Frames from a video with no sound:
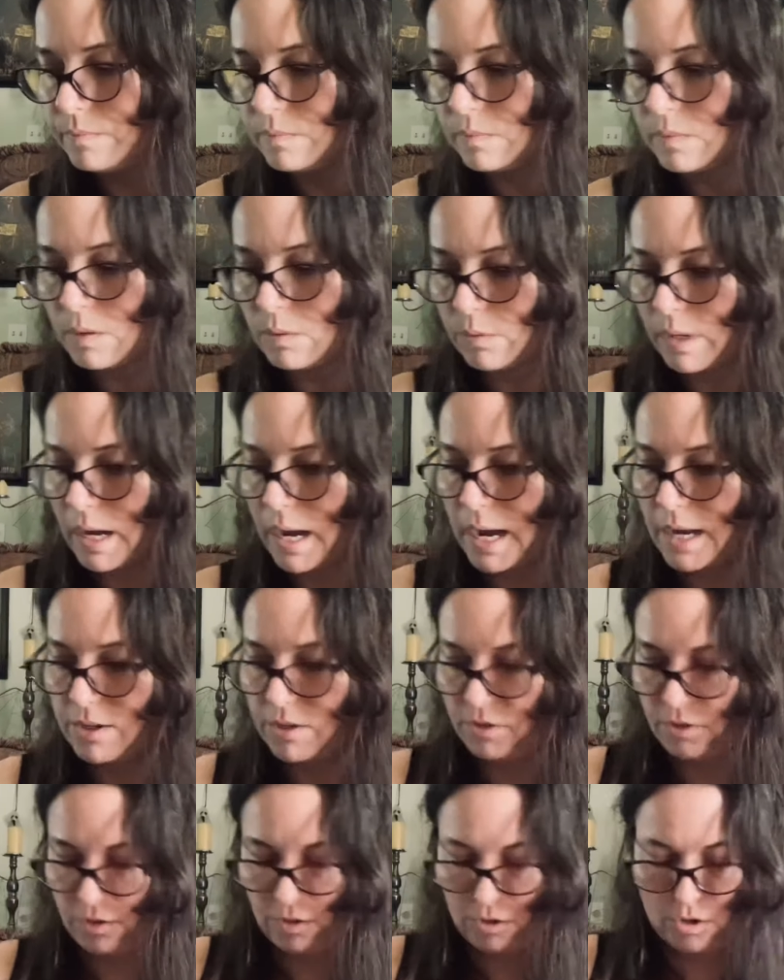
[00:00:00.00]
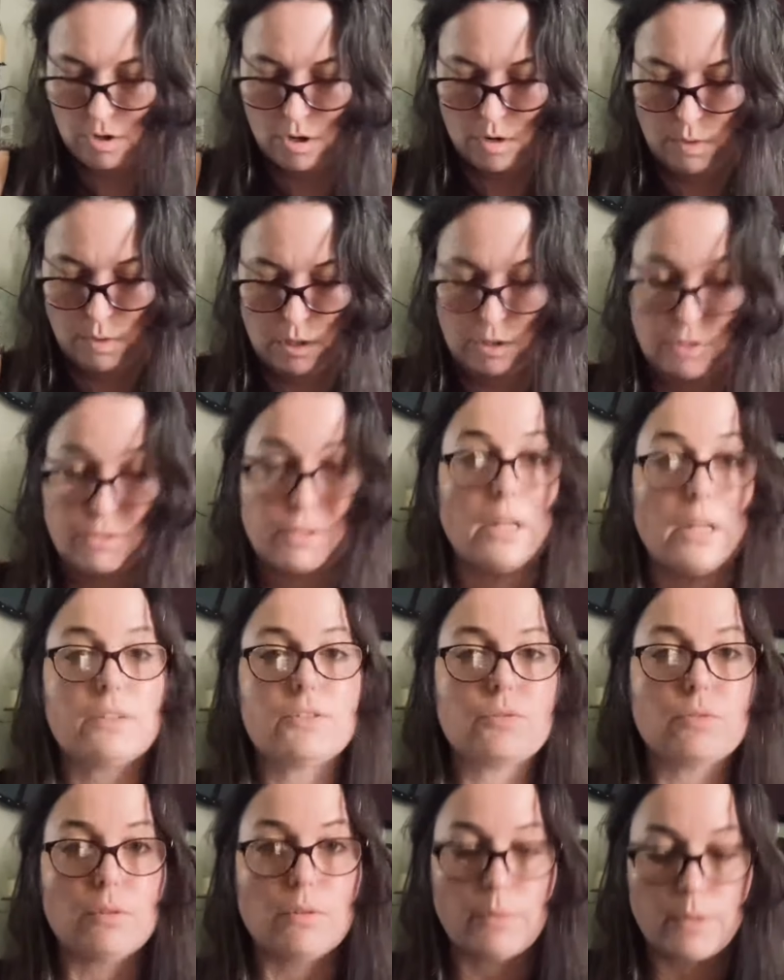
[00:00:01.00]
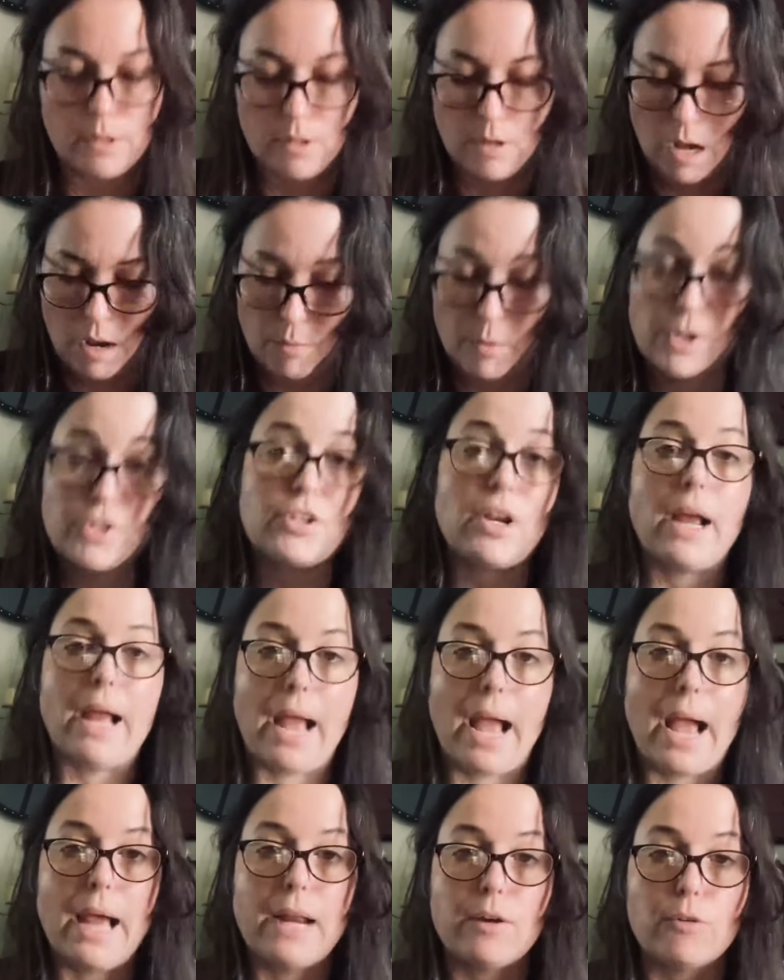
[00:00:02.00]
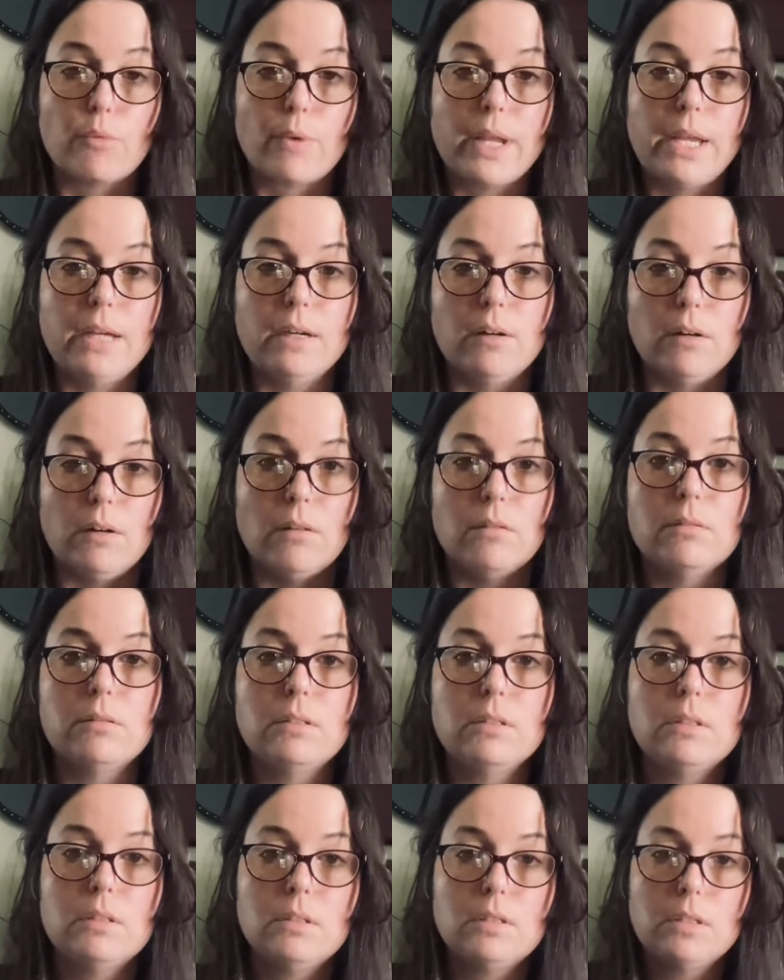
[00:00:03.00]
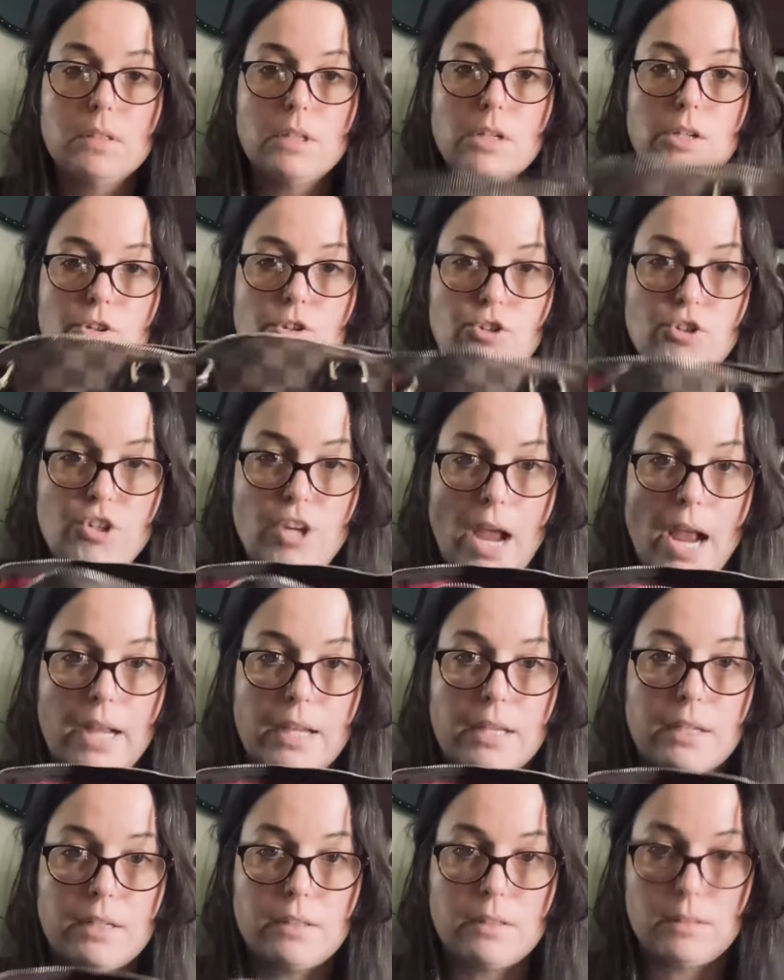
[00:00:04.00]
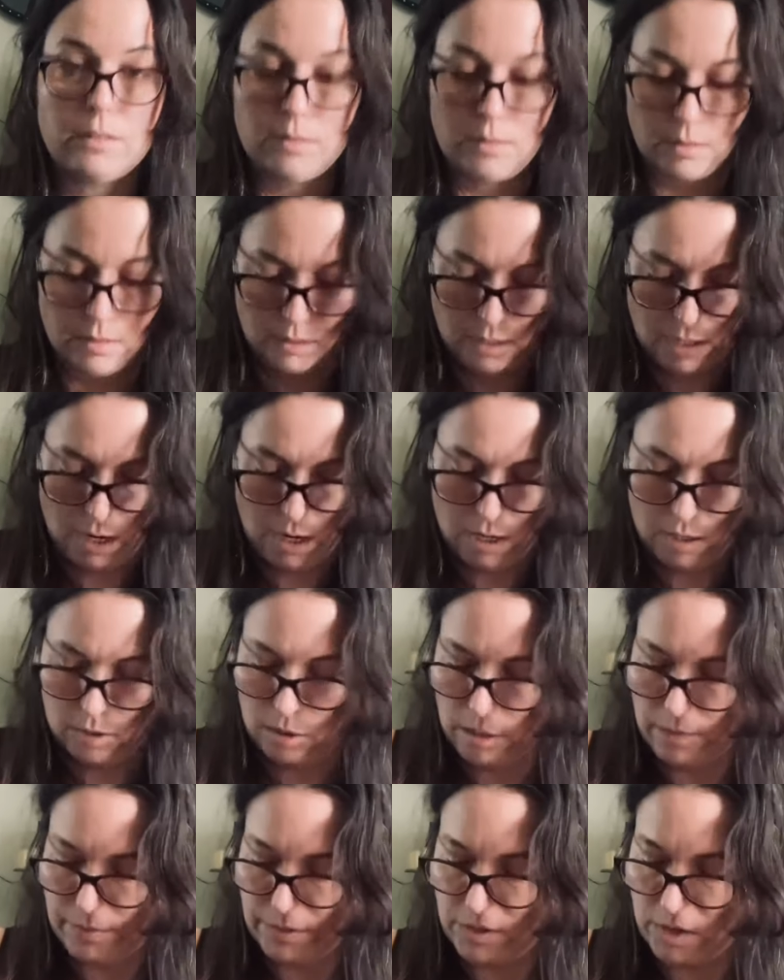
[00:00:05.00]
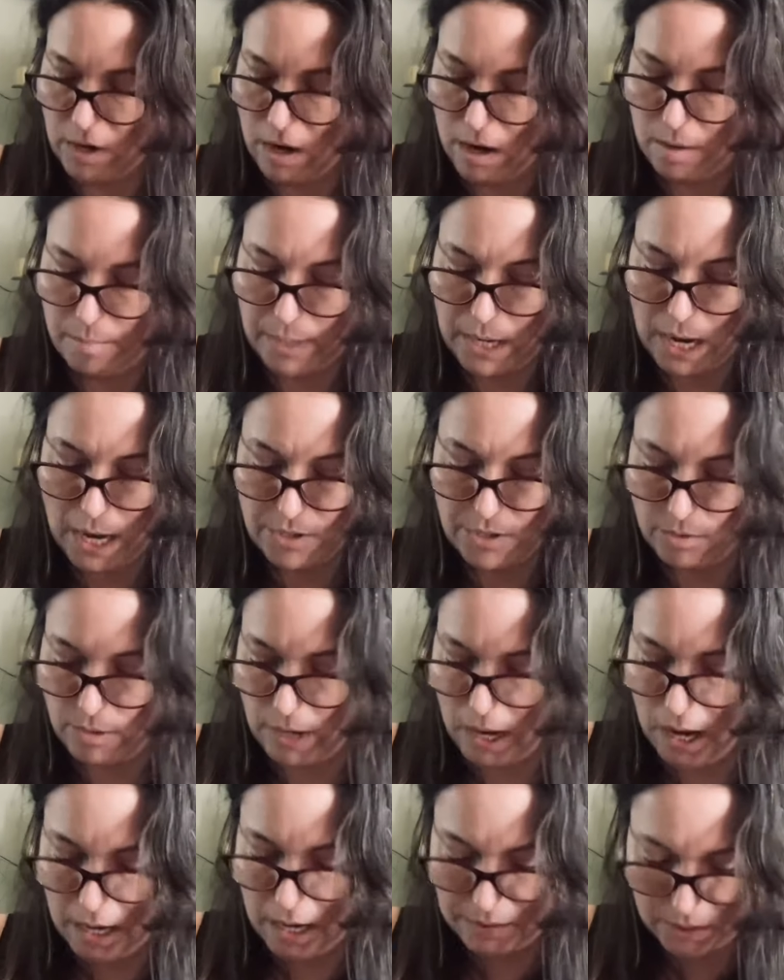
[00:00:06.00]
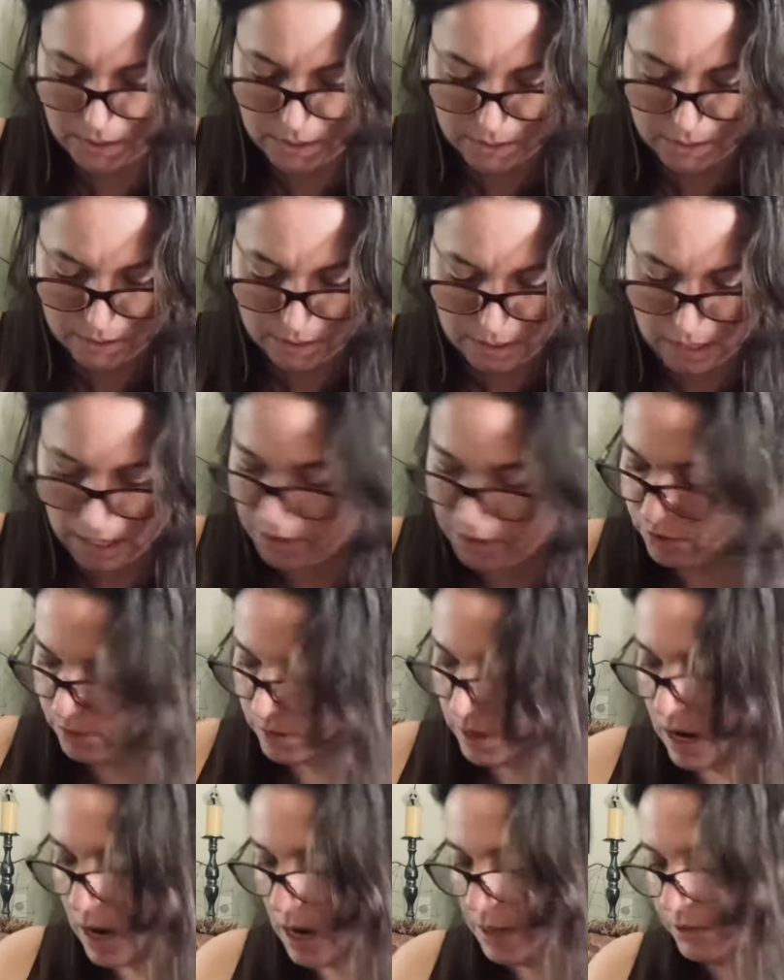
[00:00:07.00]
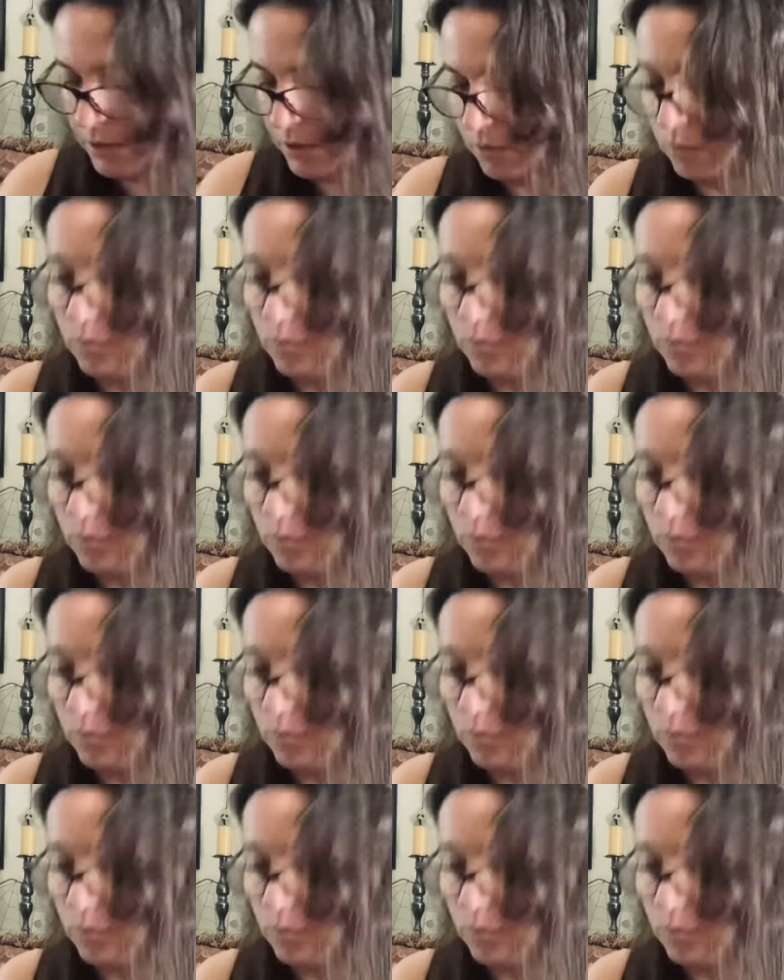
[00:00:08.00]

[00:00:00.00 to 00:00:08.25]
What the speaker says: Okay, just to show you what it looks next to a real. I wish I had a real check Louis Vuitton, but I do not. I do not.